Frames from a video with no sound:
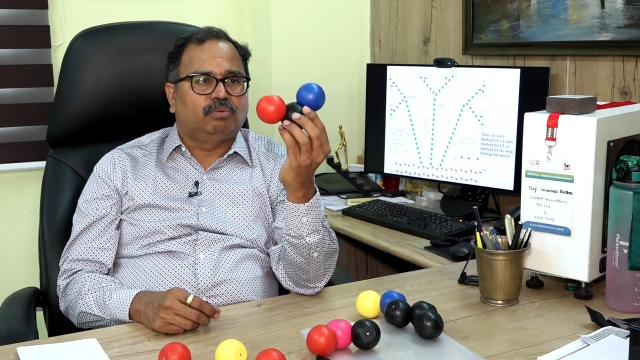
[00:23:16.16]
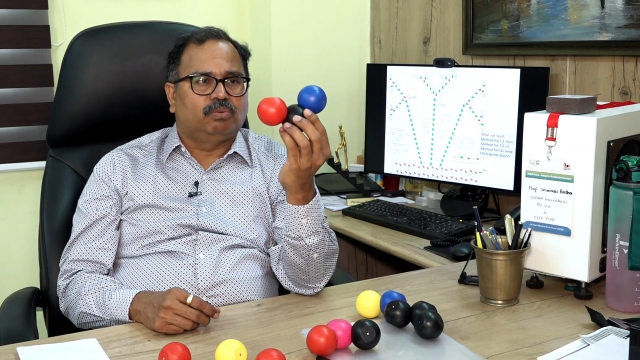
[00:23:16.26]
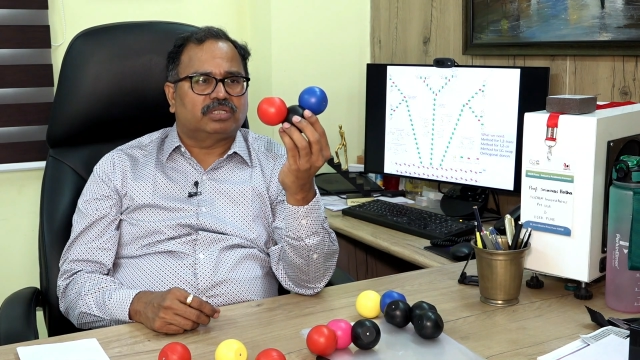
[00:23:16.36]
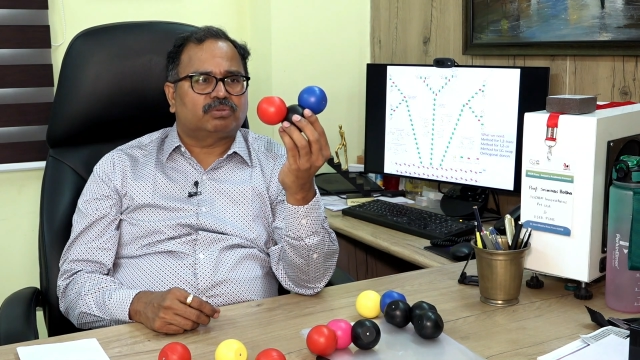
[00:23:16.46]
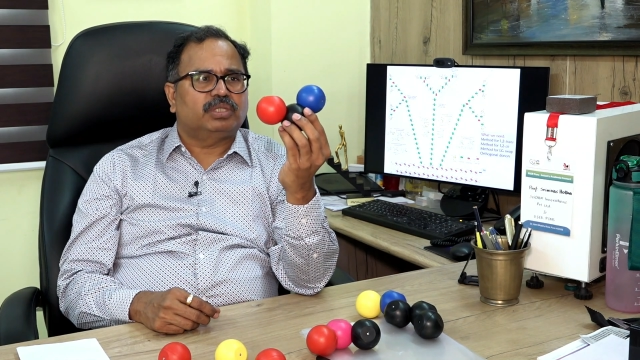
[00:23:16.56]

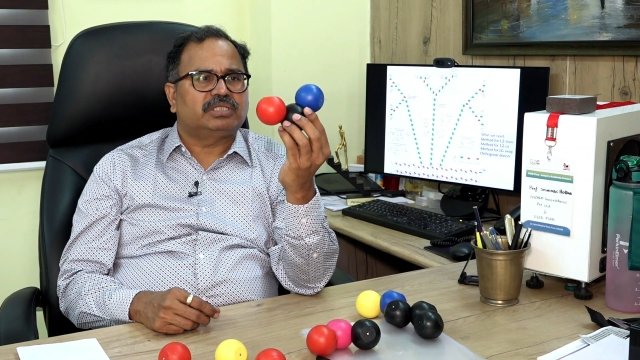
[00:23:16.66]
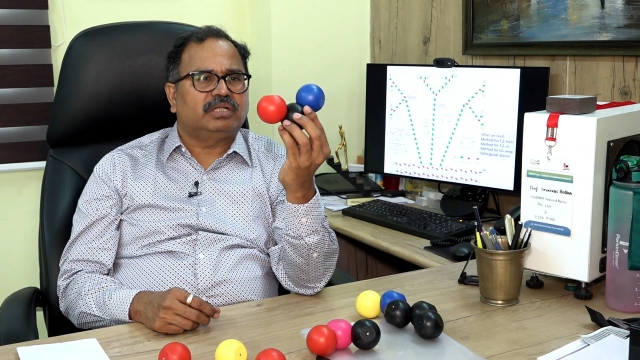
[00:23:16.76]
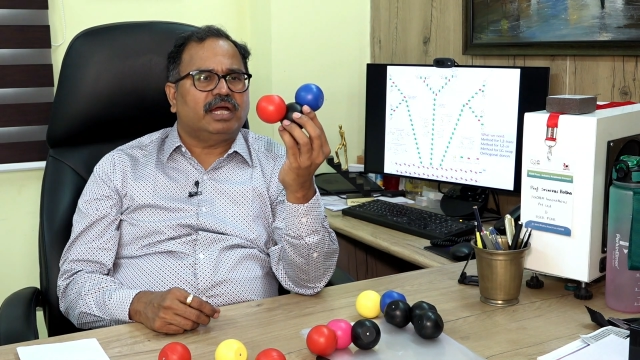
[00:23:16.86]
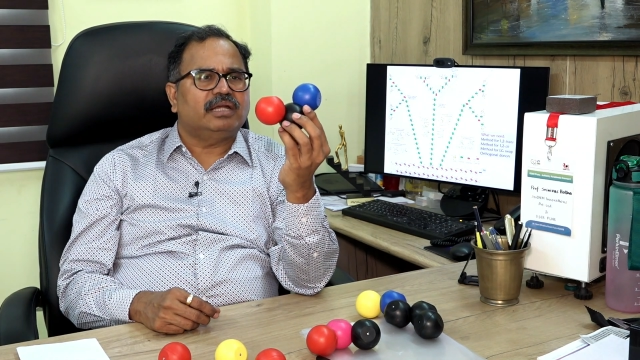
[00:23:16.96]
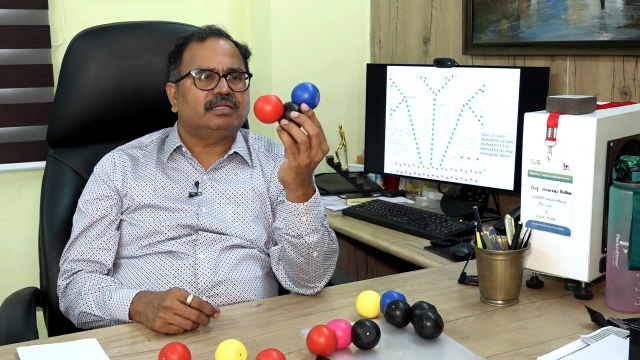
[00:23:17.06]
What was
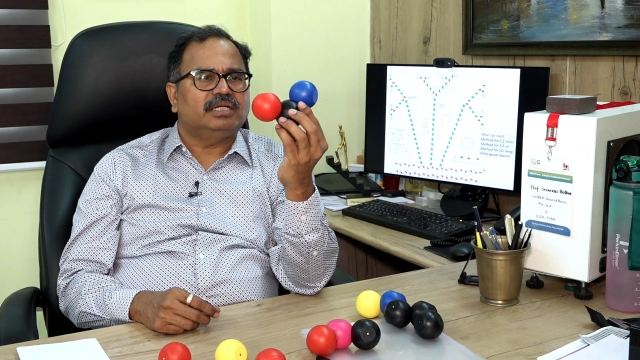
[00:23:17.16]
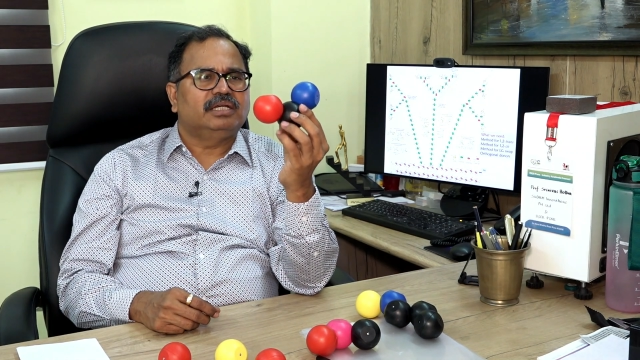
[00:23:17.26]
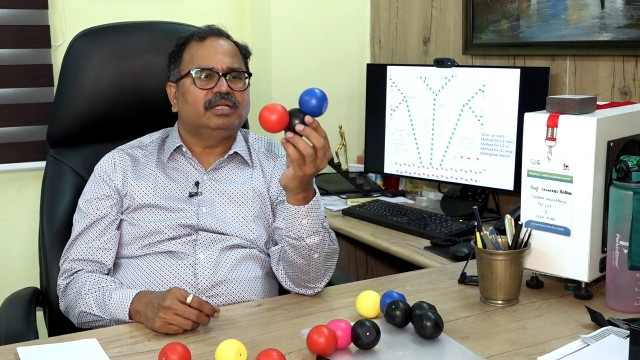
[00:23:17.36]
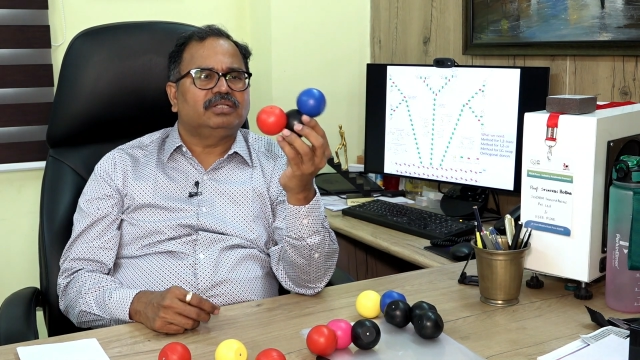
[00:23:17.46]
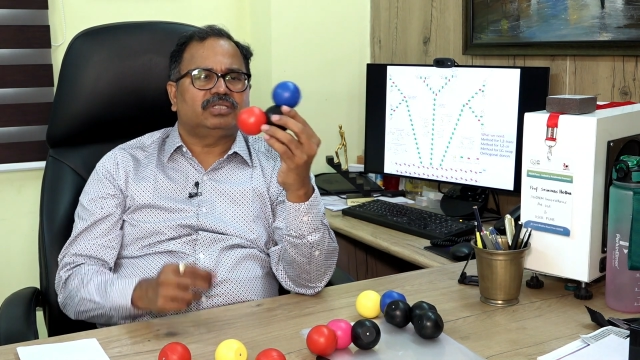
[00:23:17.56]
that
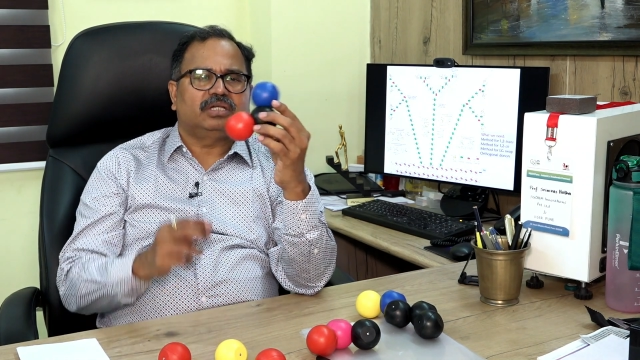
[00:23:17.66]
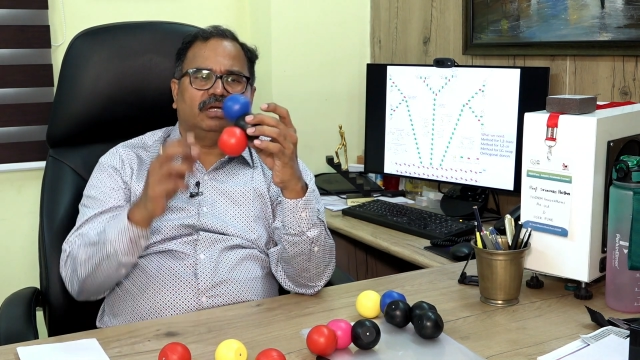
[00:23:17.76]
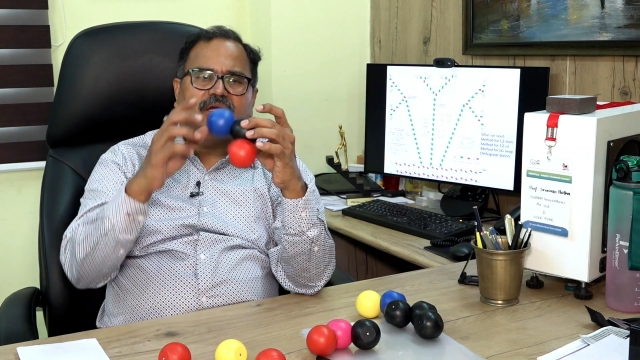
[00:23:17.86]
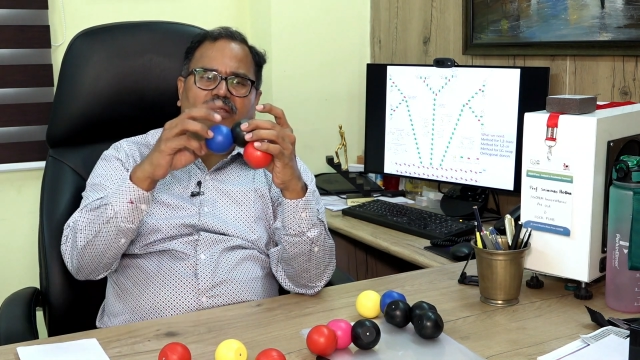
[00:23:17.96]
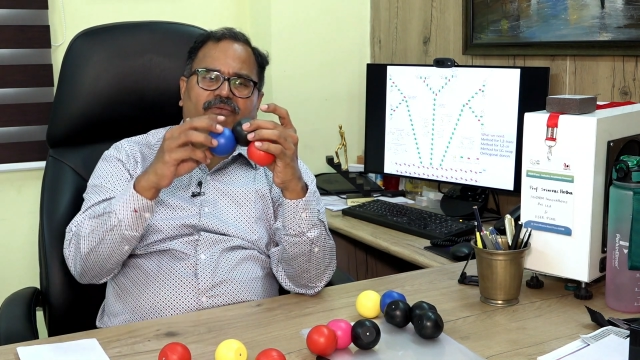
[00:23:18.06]
is,
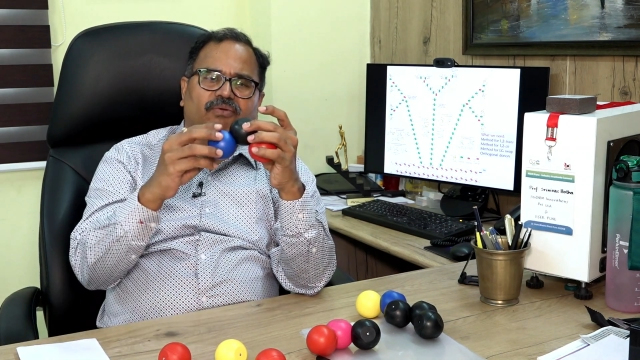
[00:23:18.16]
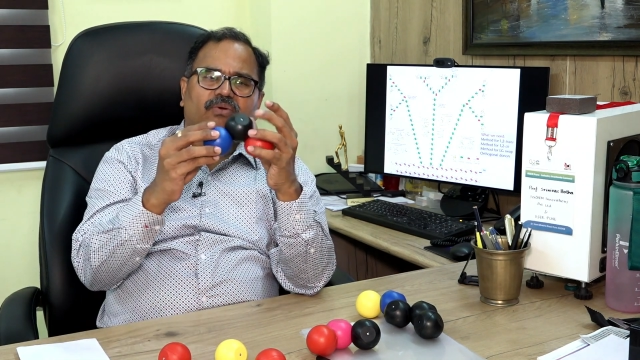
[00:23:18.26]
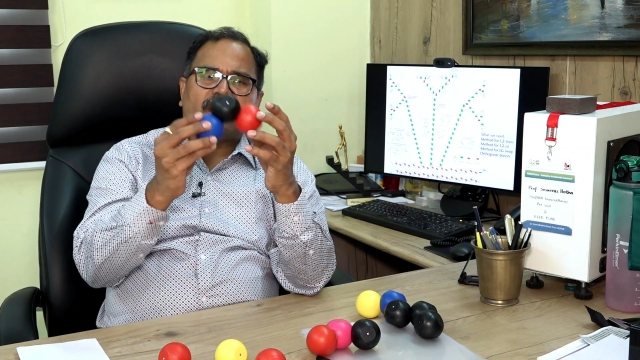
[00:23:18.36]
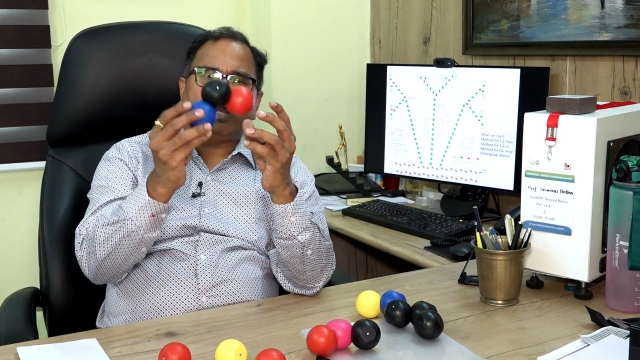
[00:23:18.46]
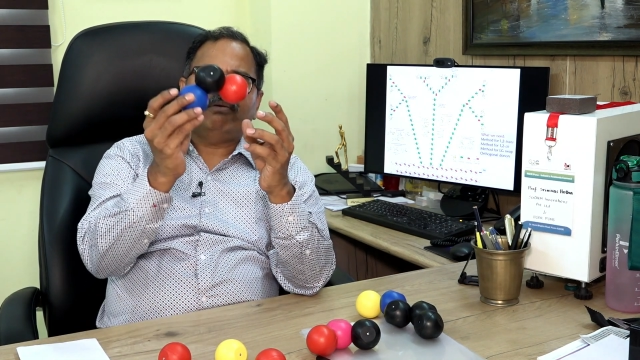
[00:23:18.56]
if
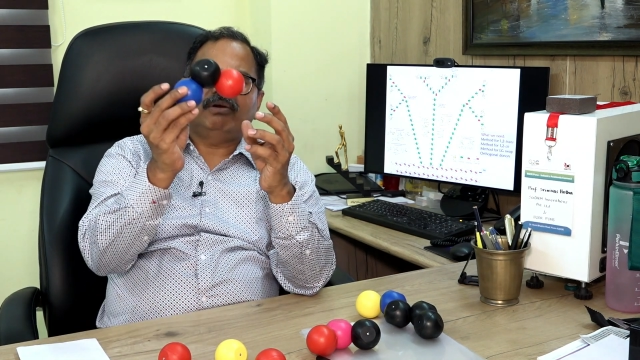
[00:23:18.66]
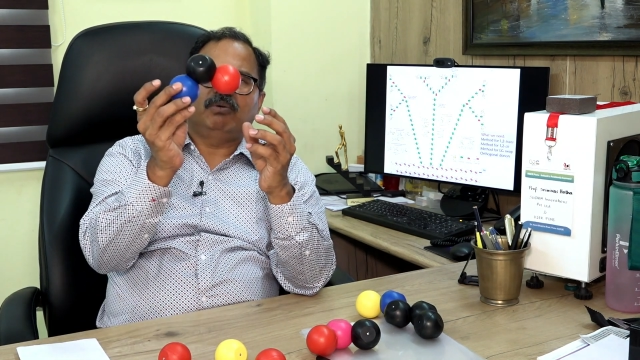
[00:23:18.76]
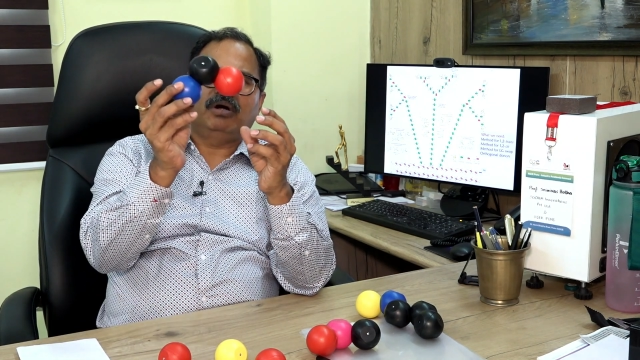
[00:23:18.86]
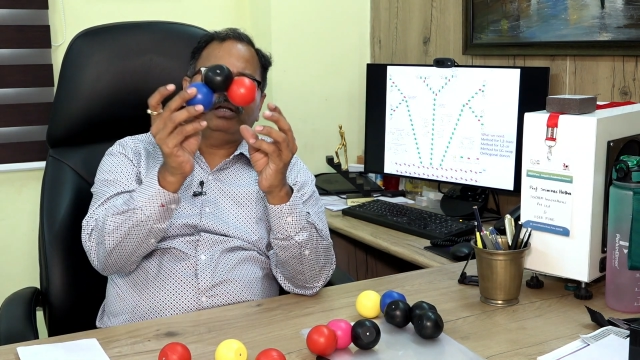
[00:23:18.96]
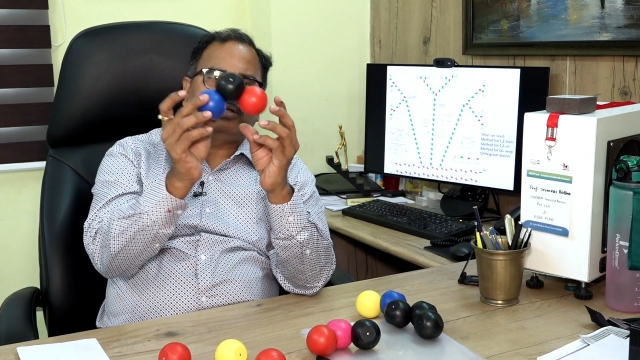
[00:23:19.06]
you have a
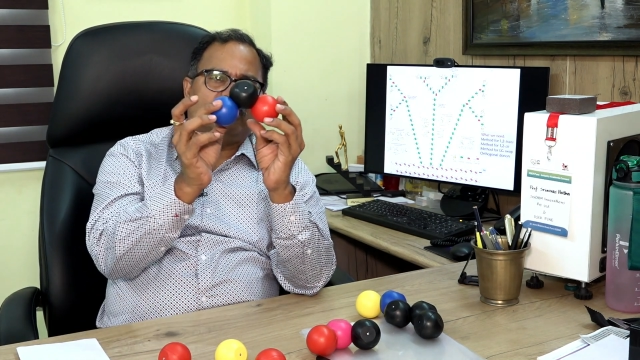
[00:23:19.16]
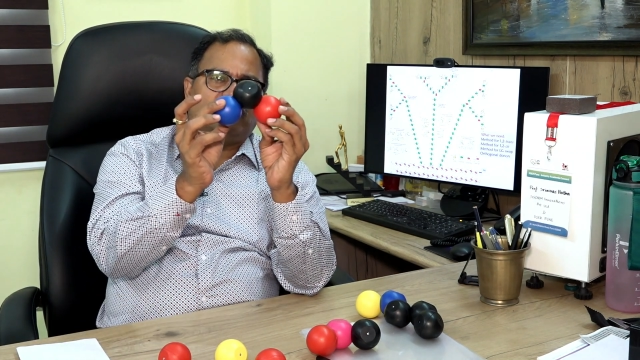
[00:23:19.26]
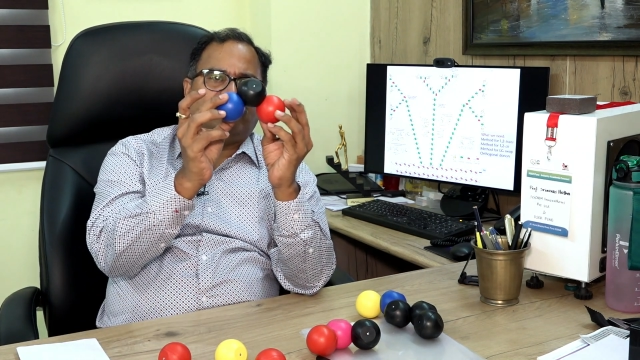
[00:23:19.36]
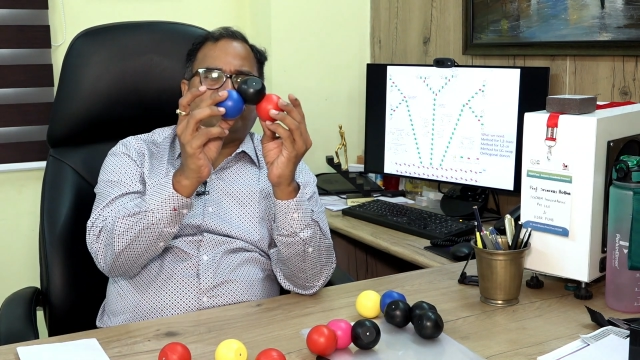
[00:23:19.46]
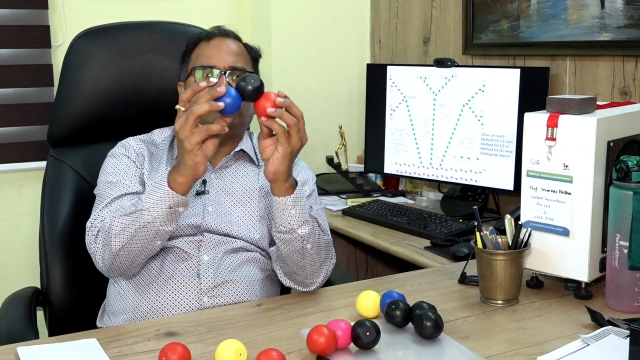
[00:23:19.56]

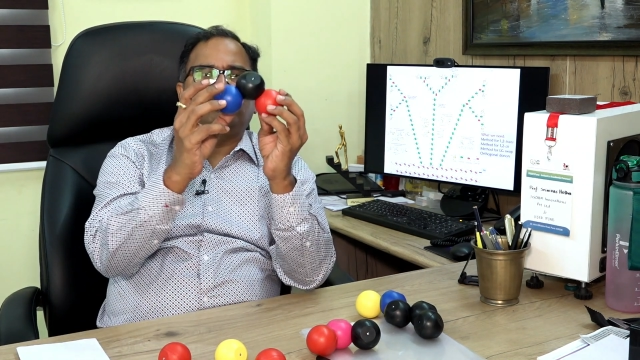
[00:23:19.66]
molecule of